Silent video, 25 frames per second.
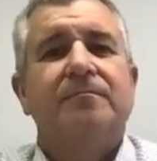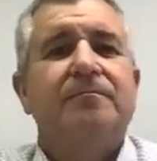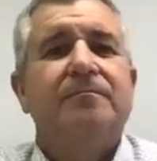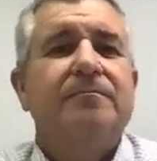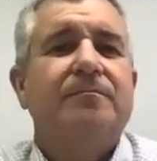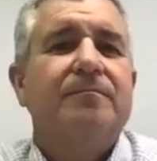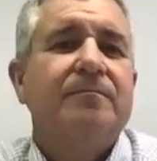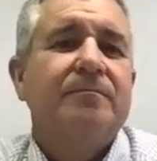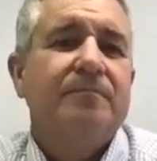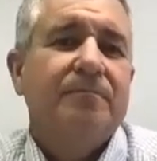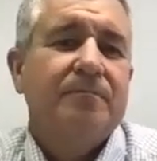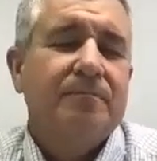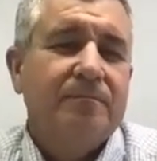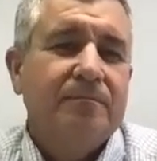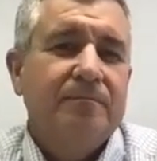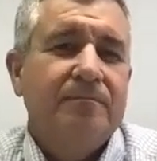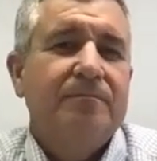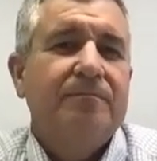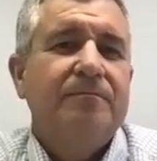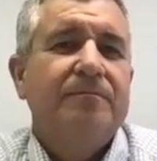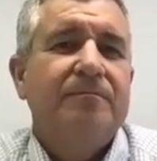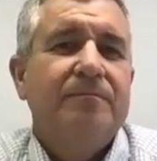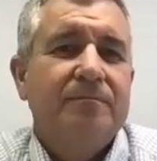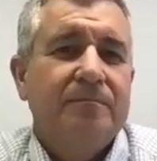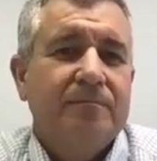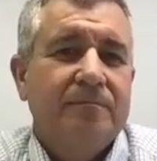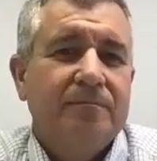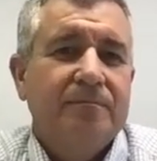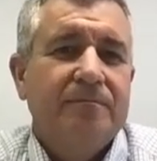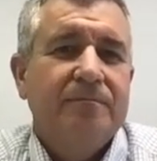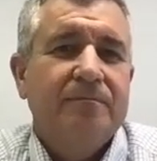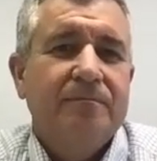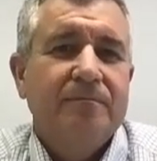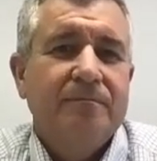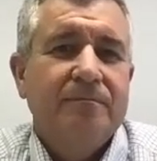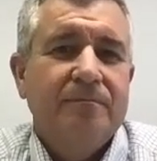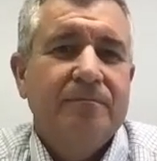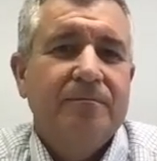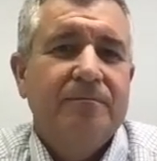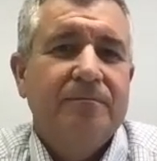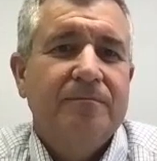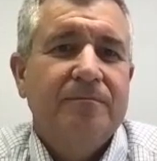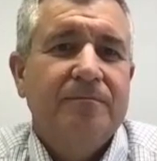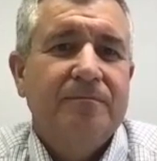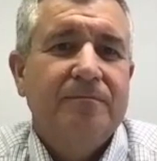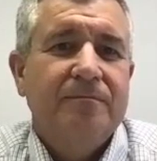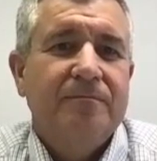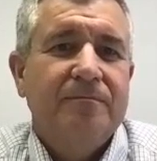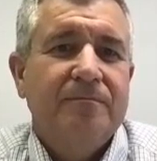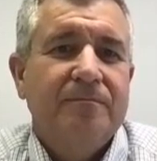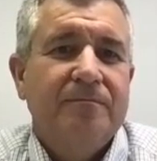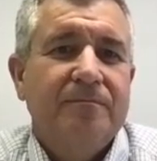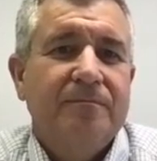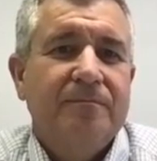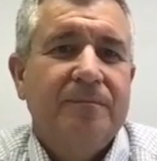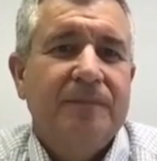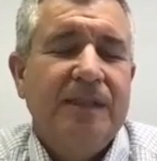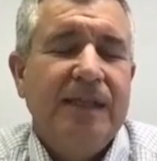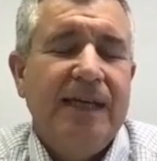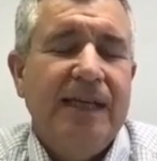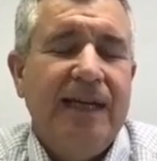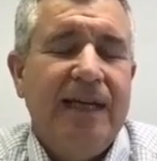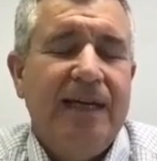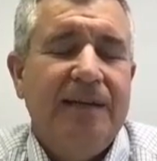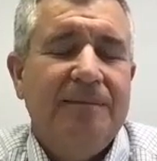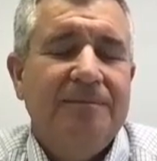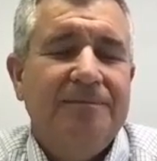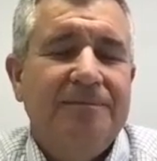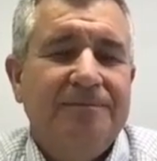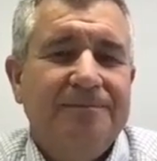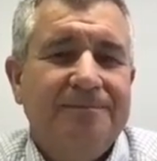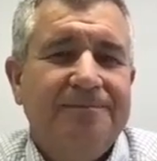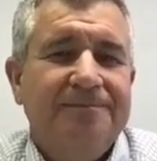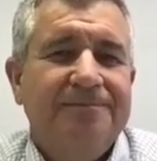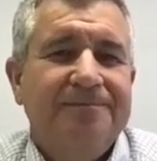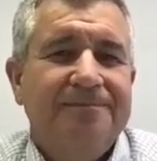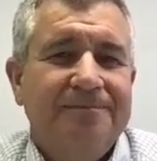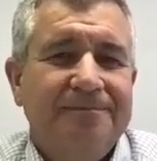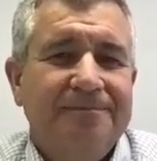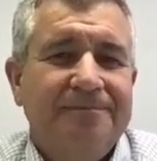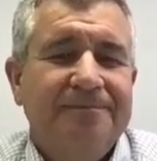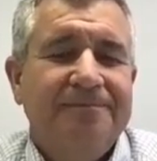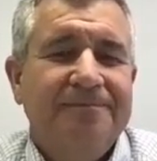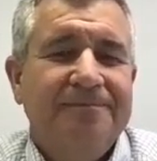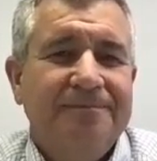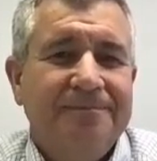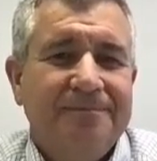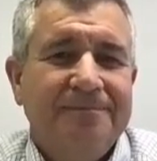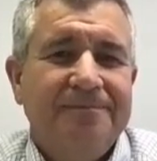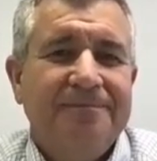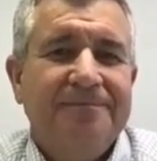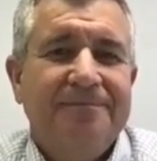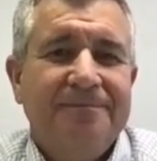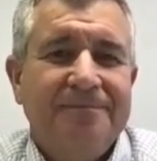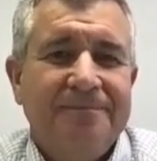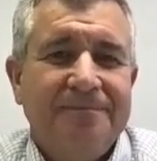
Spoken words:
No words are spoken by the person on screen.